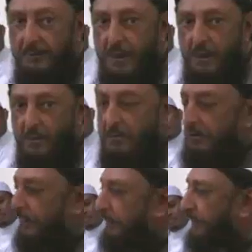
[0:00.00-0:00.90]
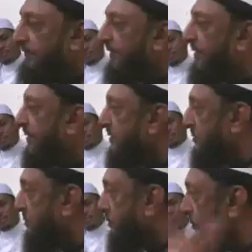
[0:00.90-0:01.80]
he is now on the
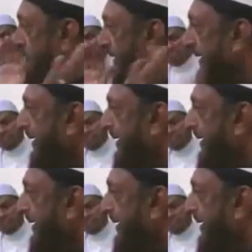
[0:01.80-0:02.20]
verge